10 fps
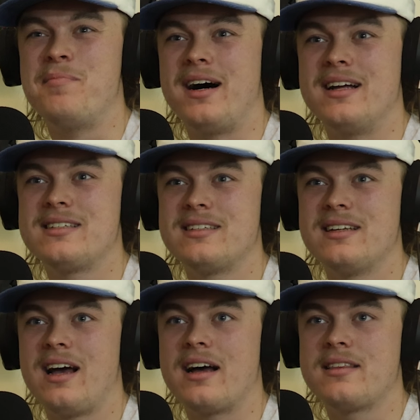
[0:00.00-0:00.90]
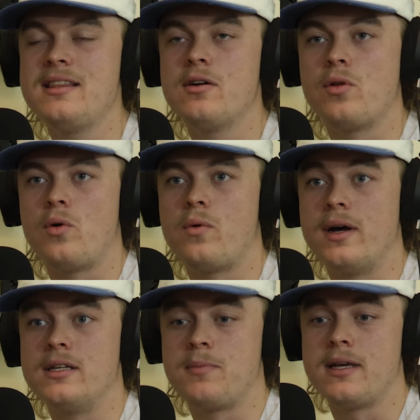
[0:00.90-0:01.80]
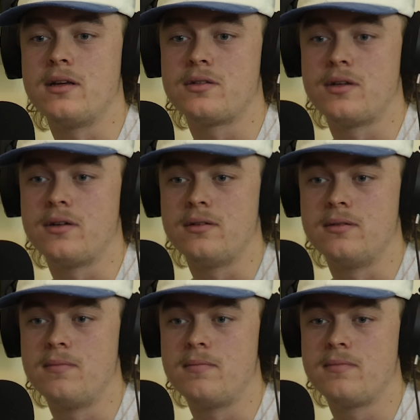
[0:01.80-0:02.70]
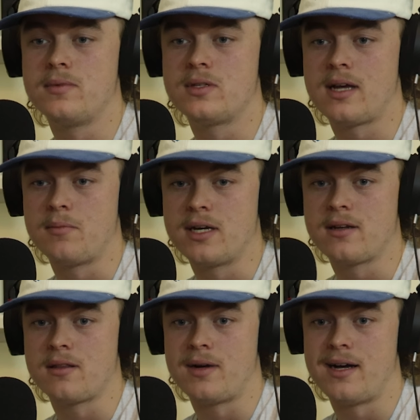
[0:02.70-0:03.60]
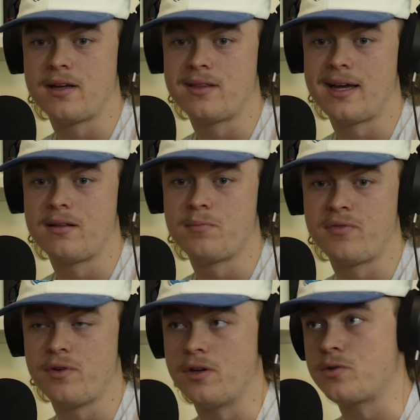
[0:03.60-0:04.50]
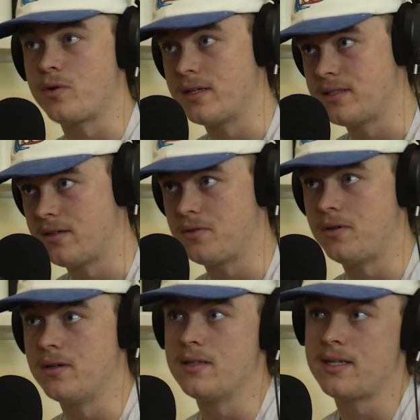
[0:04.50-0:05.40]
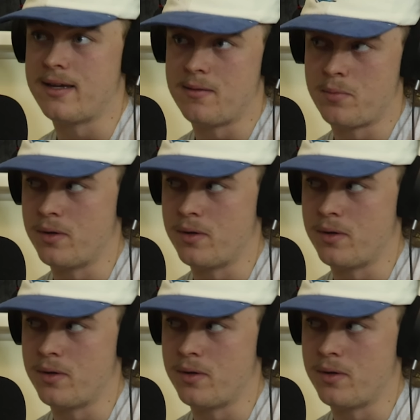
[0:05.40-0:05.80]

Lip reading: But I think there will always be a certain subject in the market that prefer to try stuff on and see it in